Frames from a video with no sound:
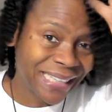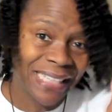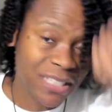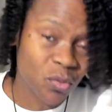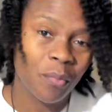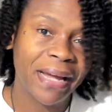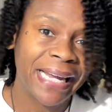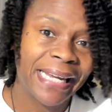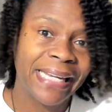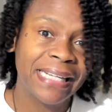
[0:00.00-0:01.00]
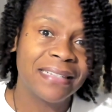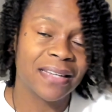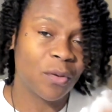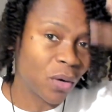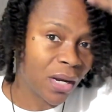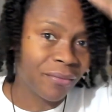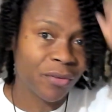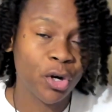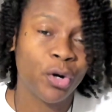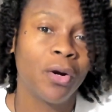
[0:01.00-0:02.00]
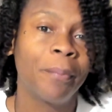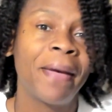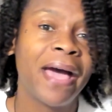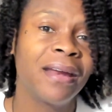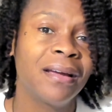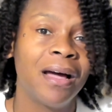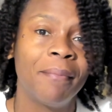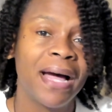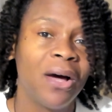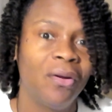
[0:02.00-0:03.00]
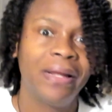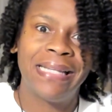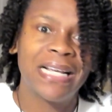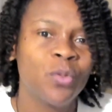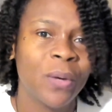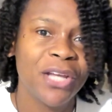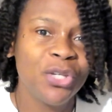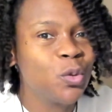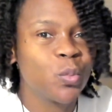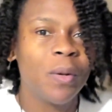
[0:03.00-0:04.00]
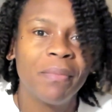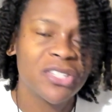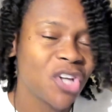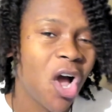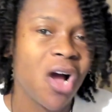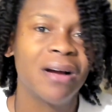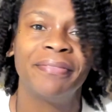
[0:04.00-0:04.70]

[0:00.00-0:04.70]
this with my hands and whatever curl pattern come out that's what I use with my scarf